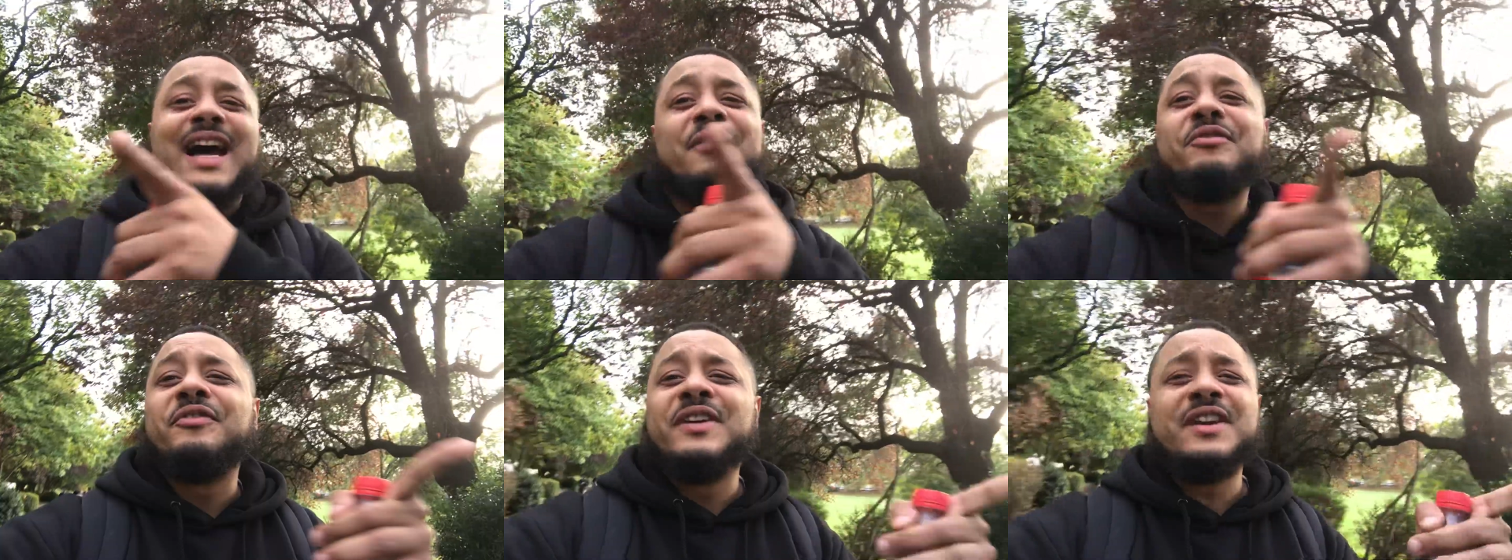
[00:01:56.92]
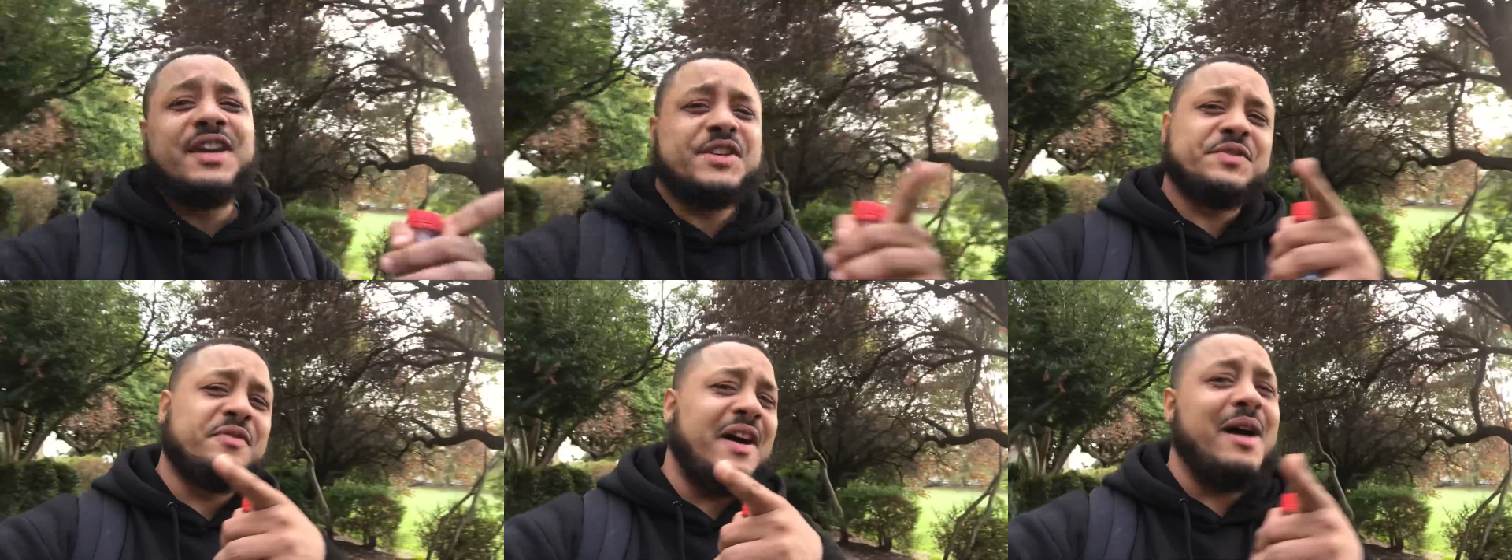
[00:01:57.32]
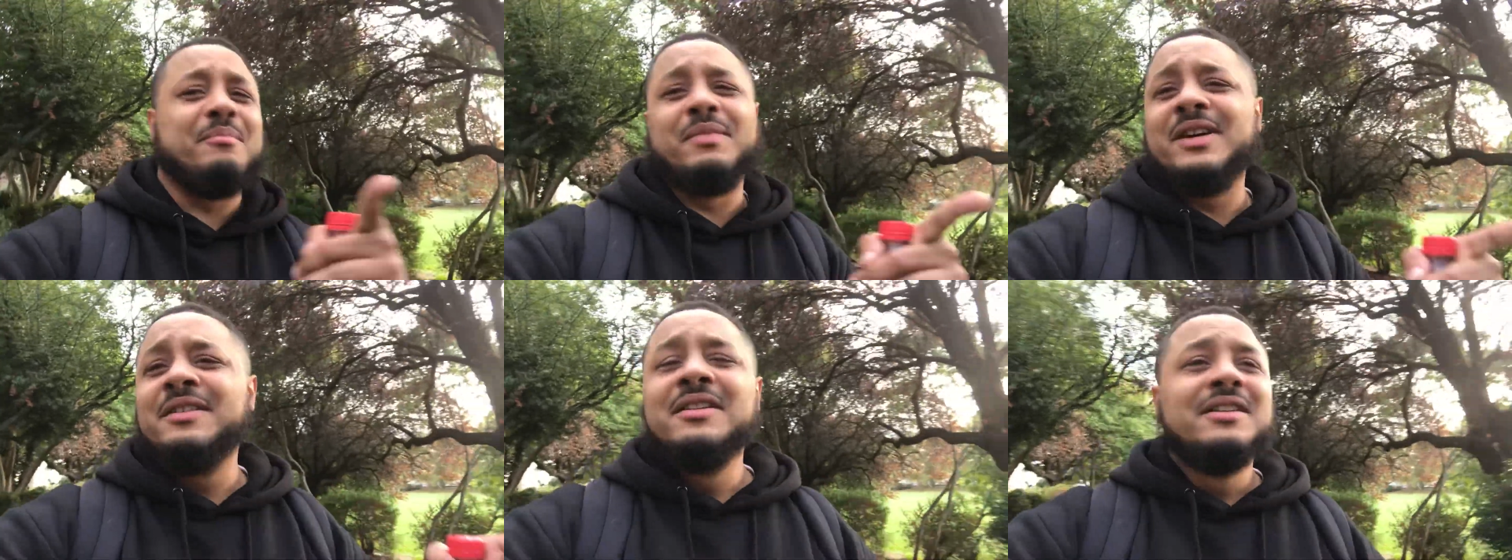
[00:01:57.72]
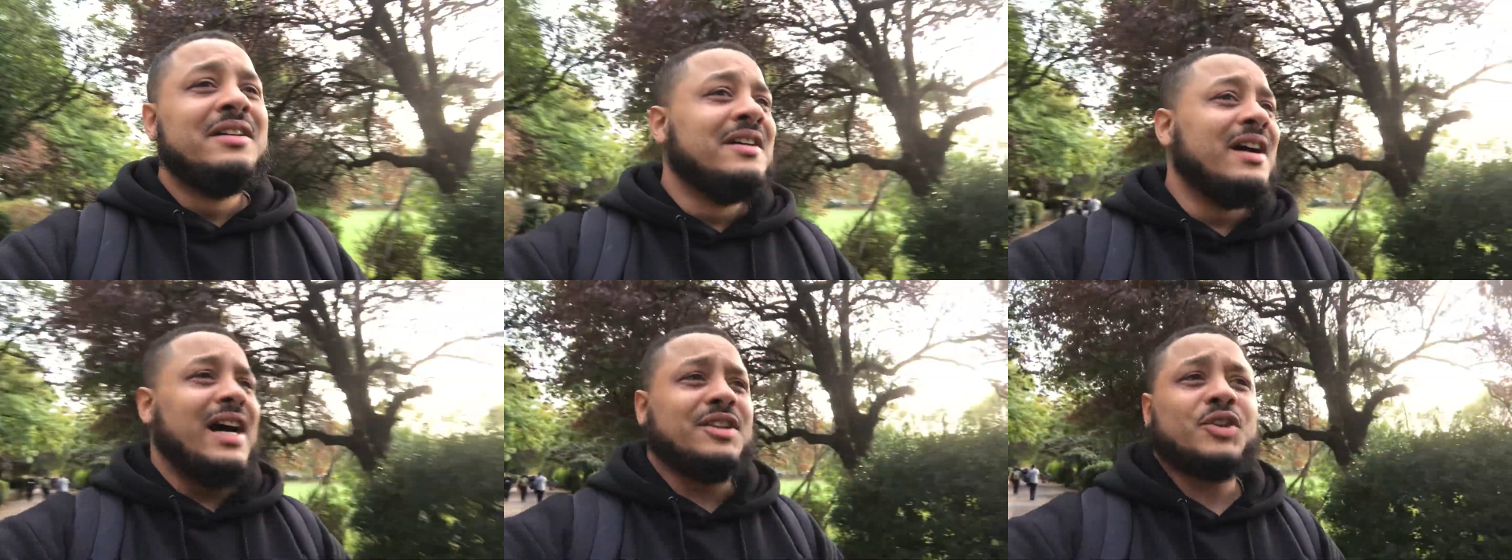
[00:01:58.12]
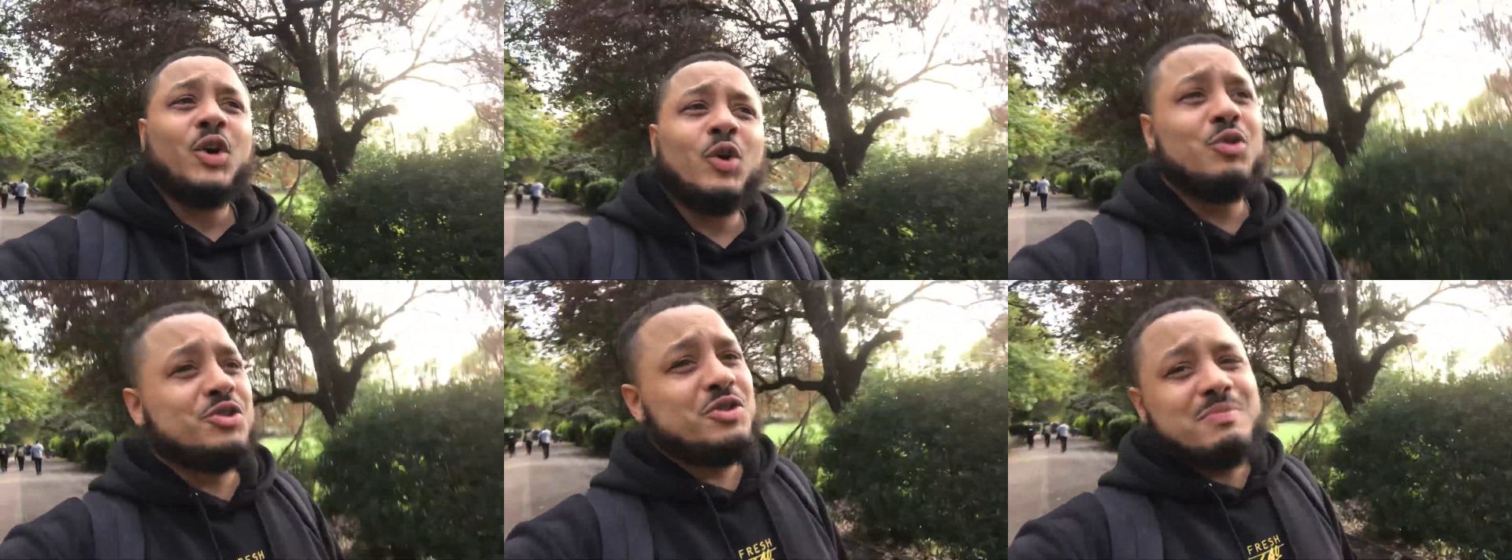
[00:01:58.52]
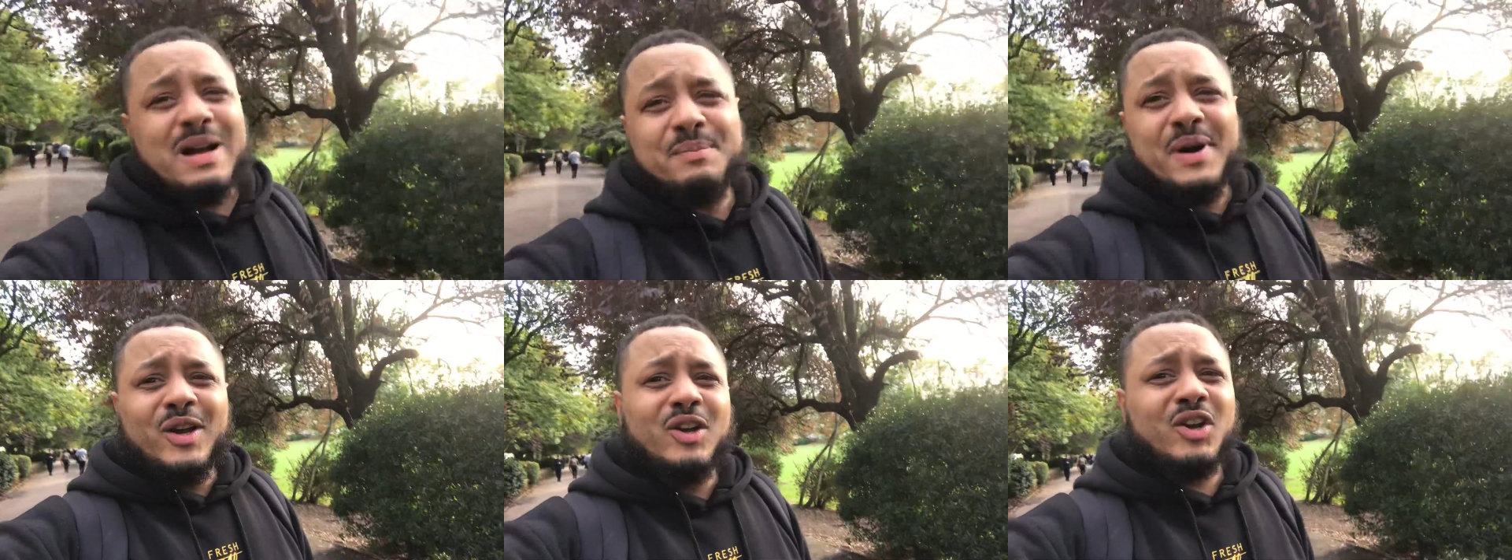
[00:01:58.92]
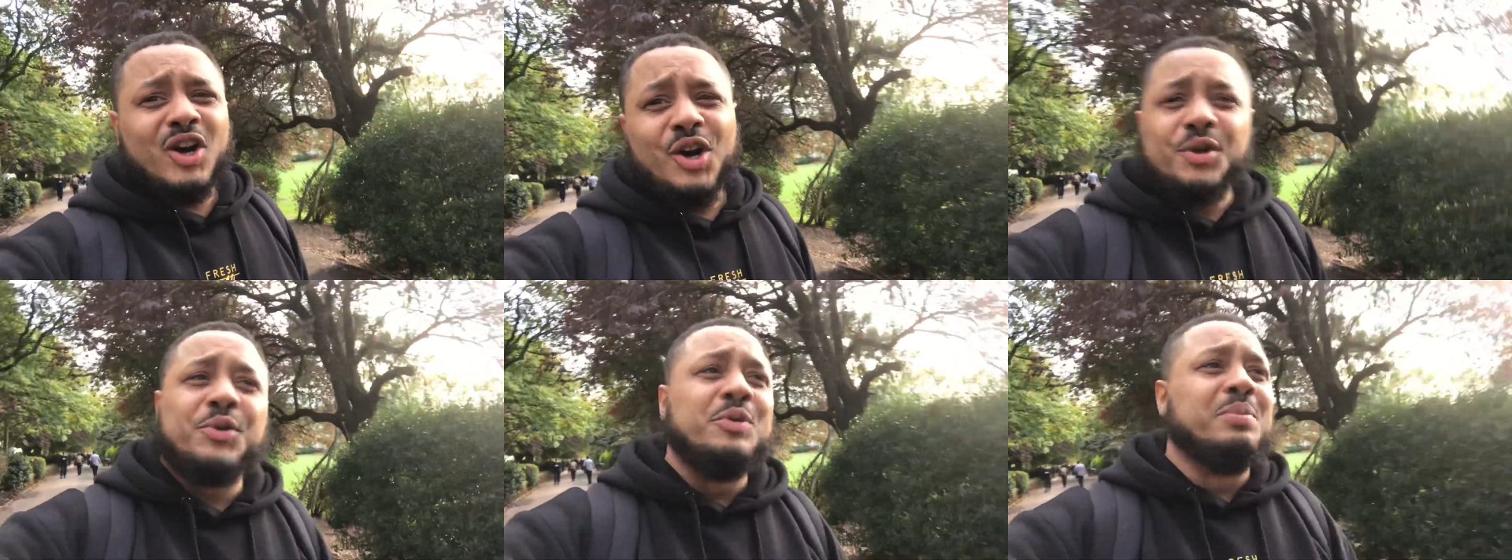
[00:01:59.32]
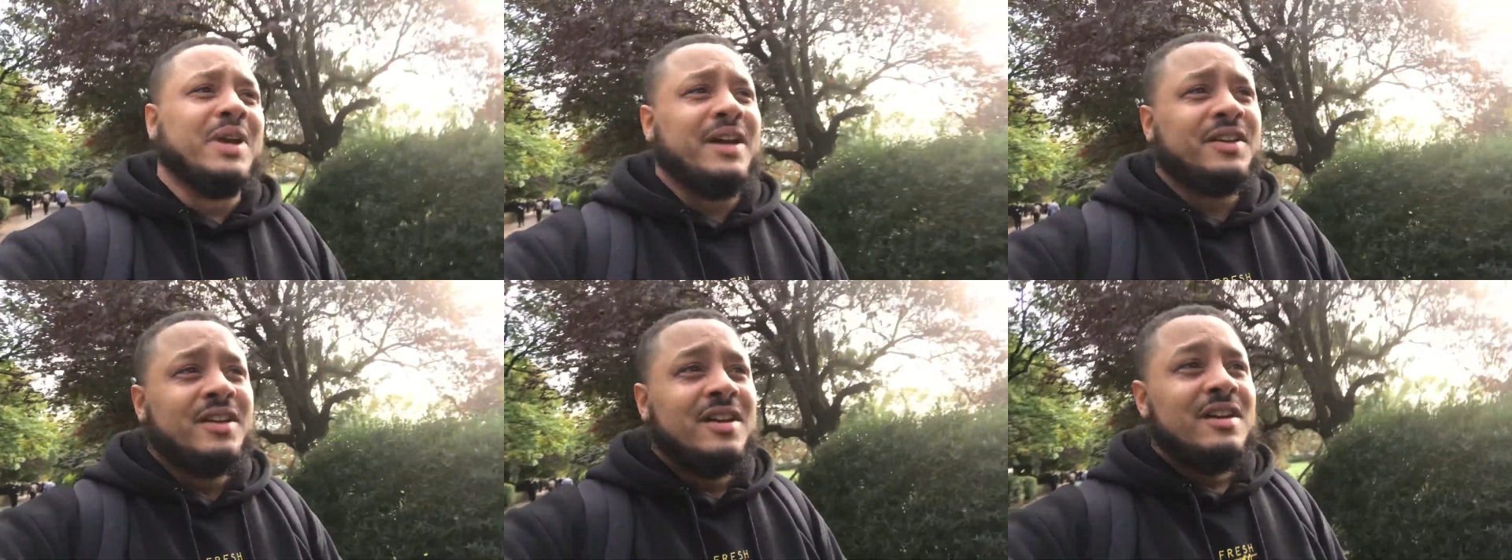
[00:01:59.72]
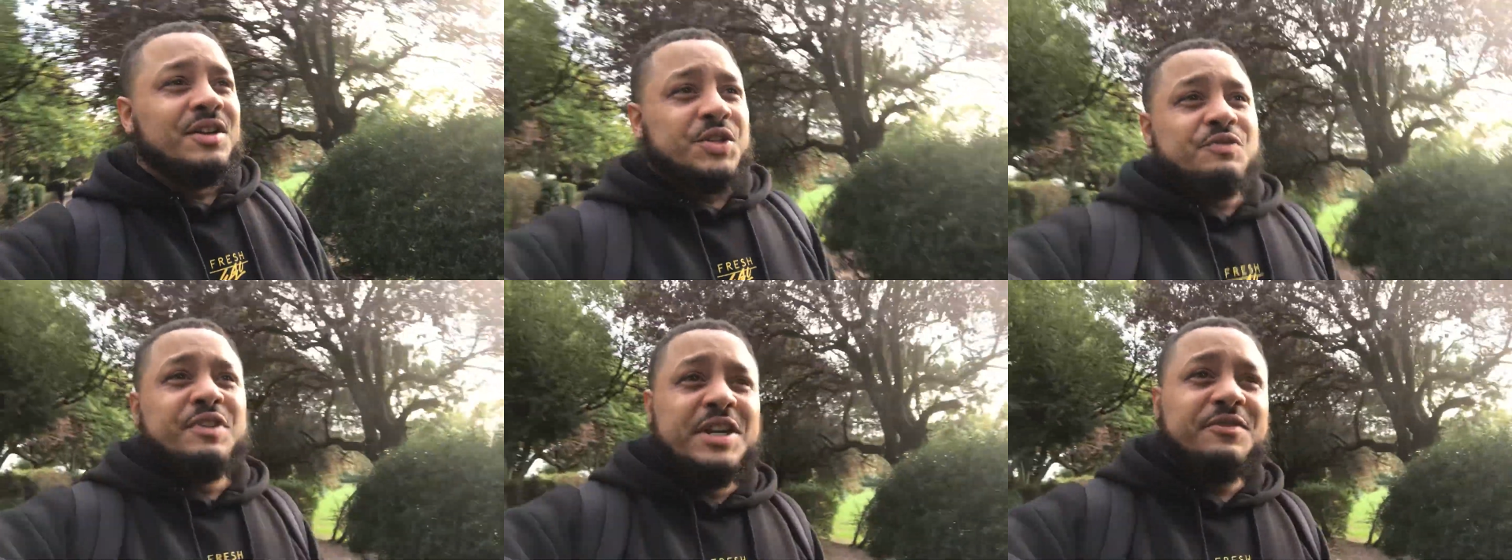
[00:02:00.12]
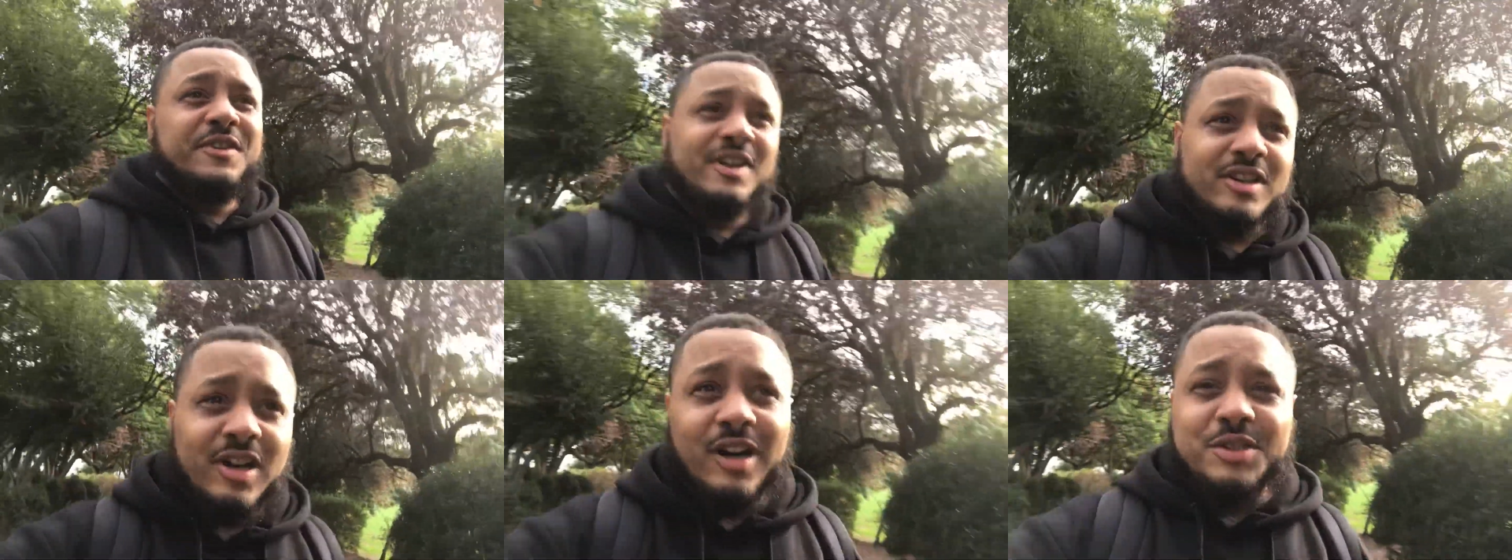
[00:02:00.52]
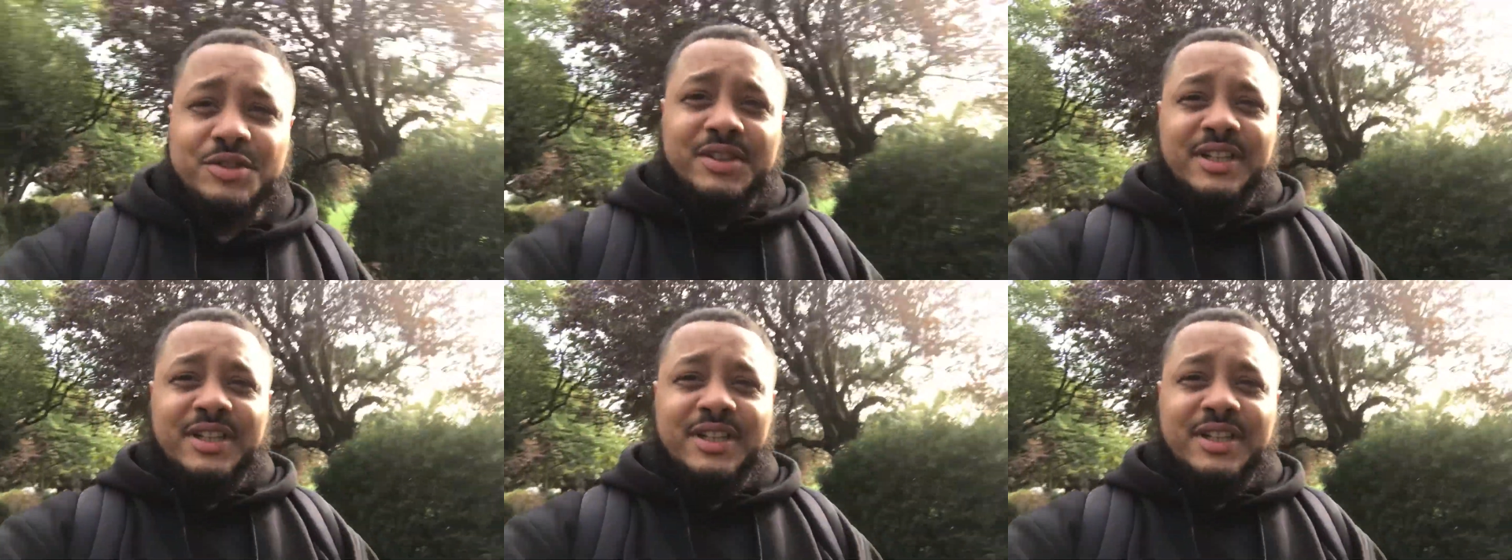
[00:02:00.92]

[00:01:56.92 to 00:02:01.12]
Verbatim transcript: That finish, fam. I told you, man, about Lukaku, blood. You really think Lukaku's